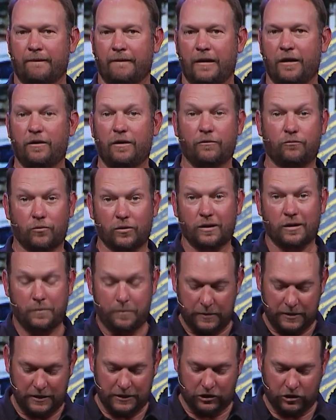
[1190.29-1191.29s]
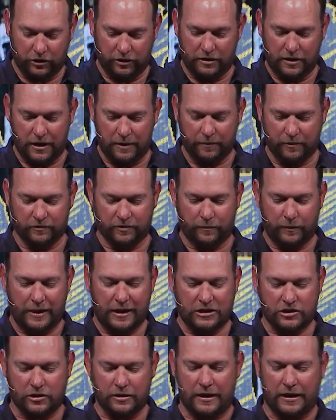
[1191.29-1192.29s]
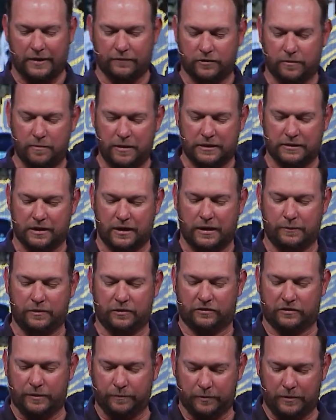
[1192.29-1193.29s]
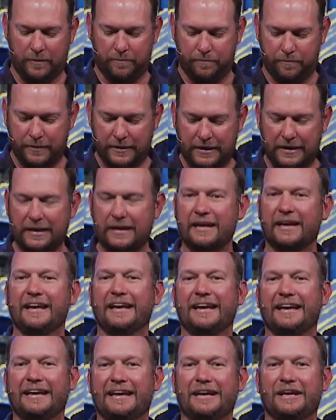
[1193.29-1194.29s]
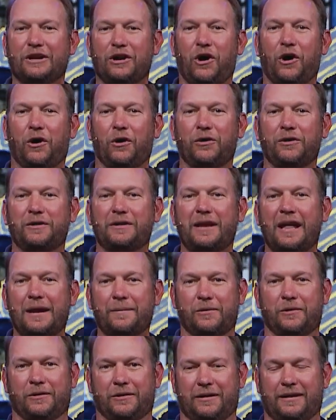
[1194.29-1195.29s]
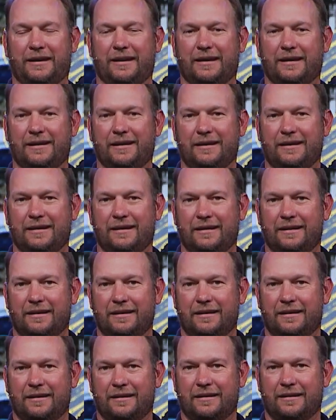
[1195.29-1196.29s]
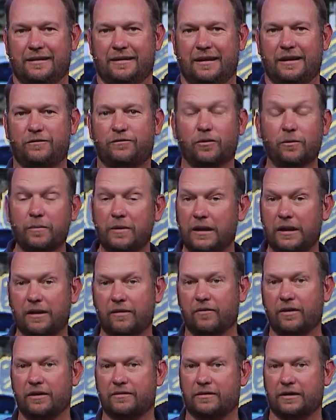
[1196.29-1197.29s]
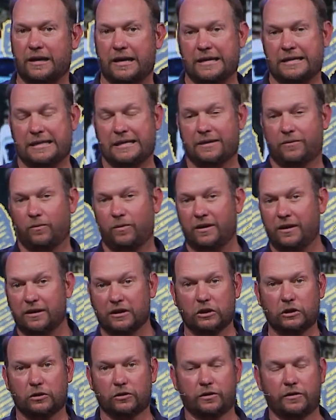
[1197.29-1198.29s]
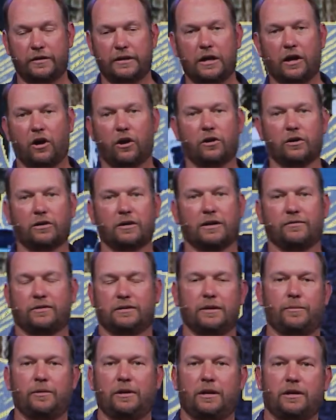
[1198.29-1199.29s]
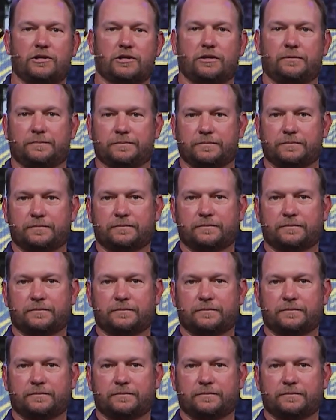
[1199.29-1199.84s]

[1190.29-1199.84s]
If we're going to be good neighbors, then we actually have to make time to simply be in our neighborhood. And for many of us, I think we need to learn the art of elimination.